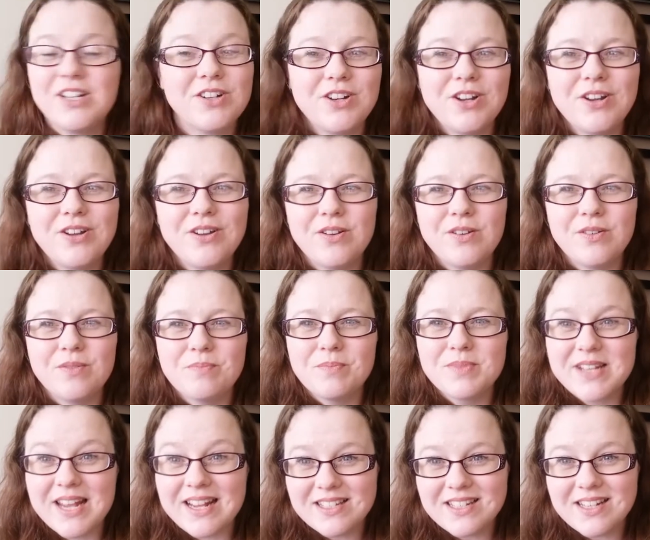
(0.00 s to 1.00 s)
know,
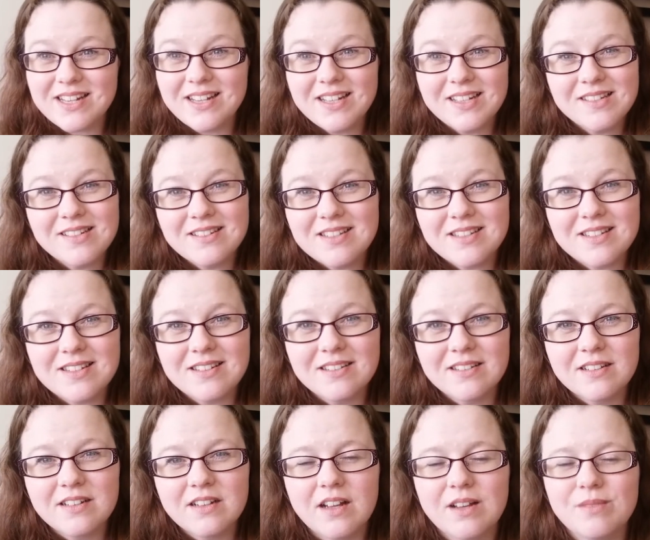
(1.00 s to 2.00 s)
textiles.
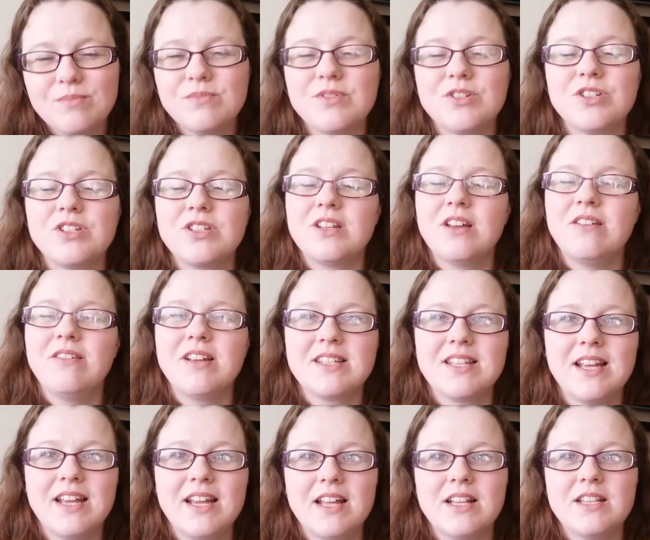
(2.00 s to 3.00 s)
I'm just so
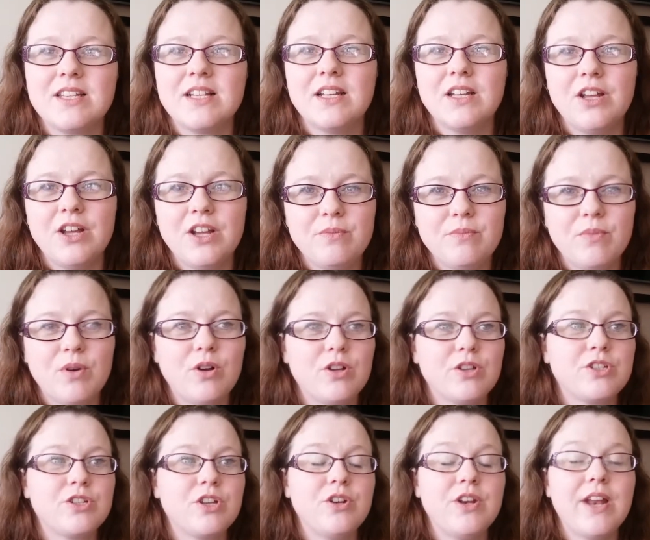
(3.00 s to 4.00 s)
excited to learn
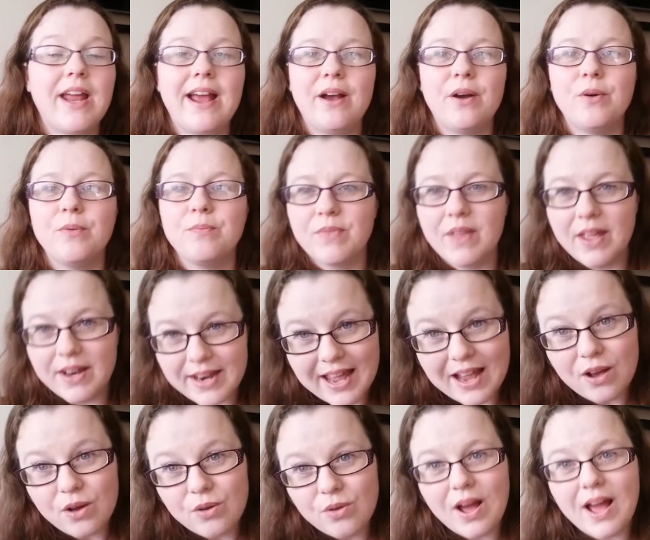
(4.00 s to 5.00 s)
more. So now
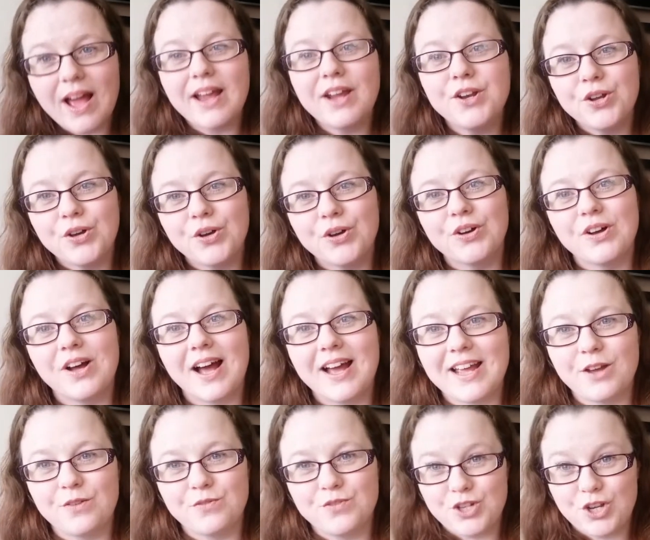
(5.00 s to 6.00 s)
I know
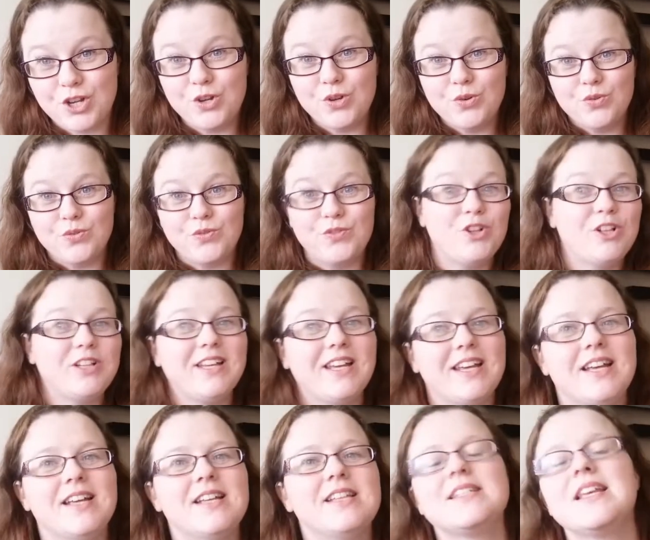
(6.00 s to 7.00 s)
I have 2 full
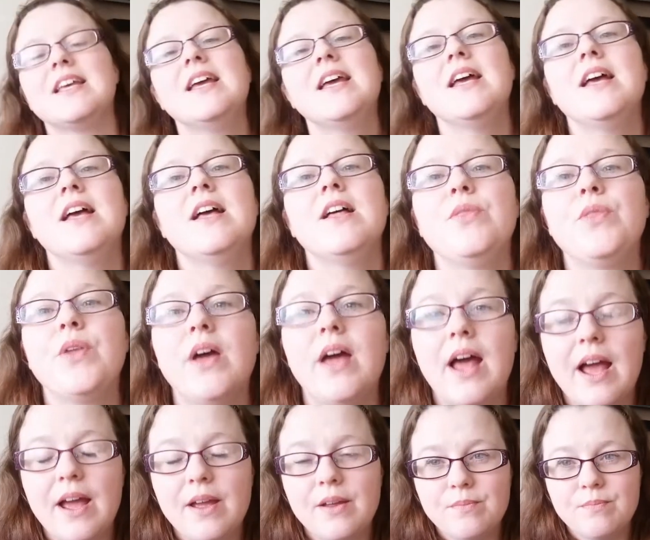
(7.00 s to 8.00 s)
years
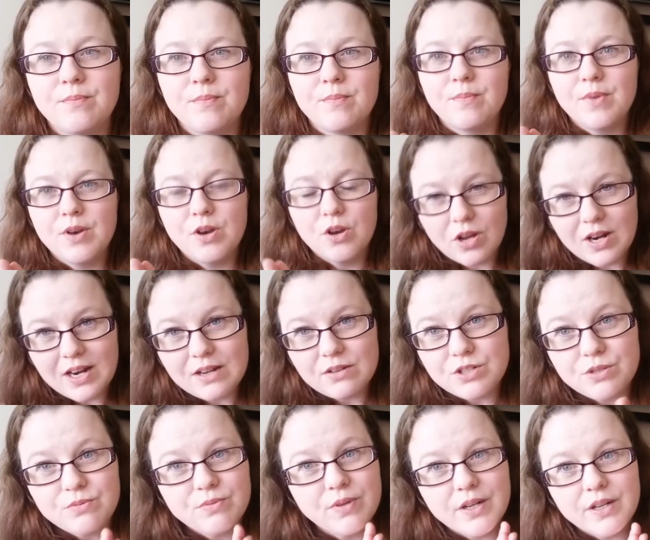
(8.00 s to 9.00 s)
that I'm not
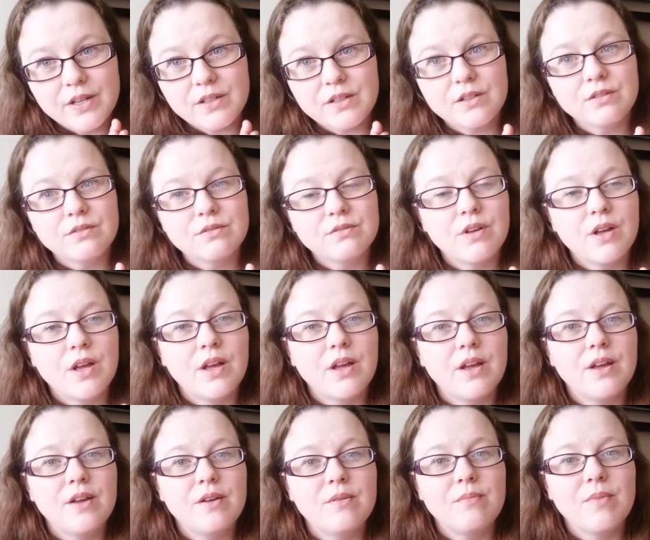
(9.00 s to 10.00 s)
allowed to work.
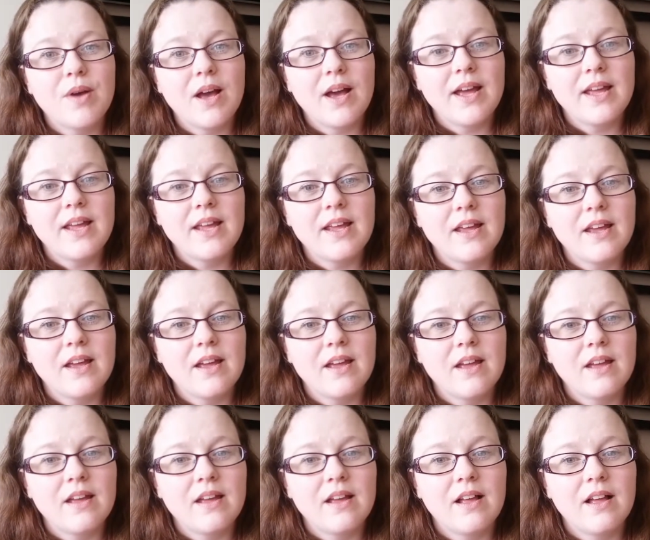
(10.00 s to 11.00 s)

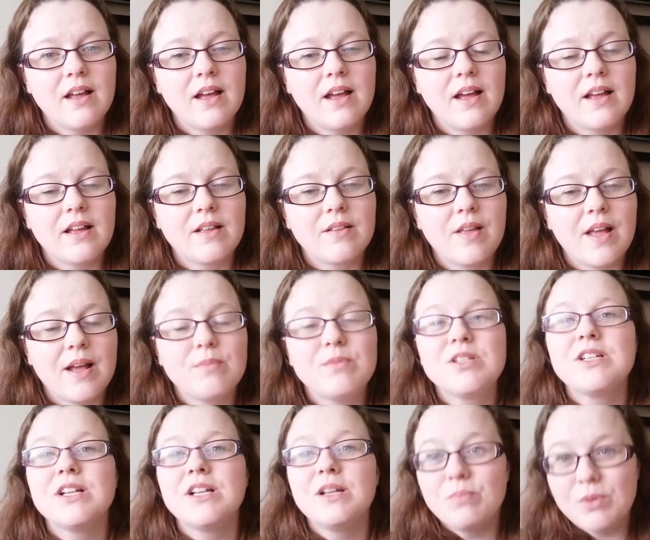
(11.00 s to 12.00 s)
I'm
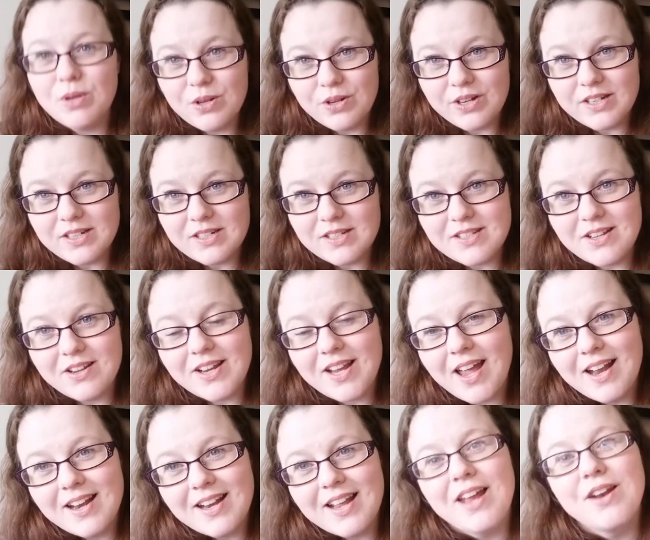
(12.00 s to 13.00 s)
still employed, so I
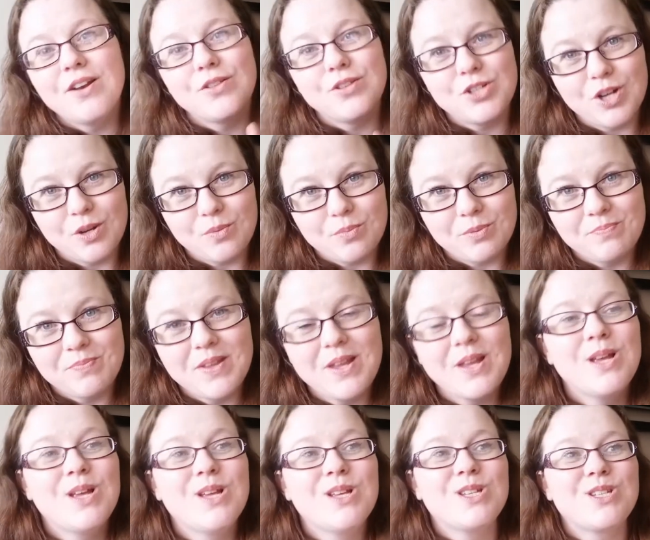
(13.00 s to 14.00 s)
can't get another job.
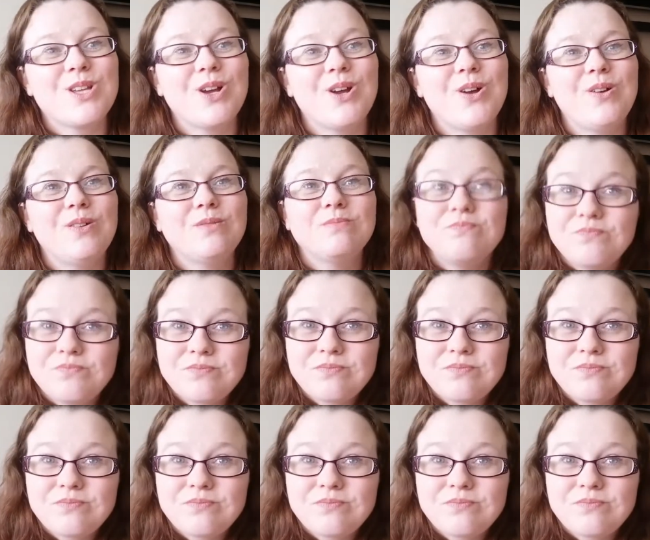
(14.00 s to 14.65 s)
So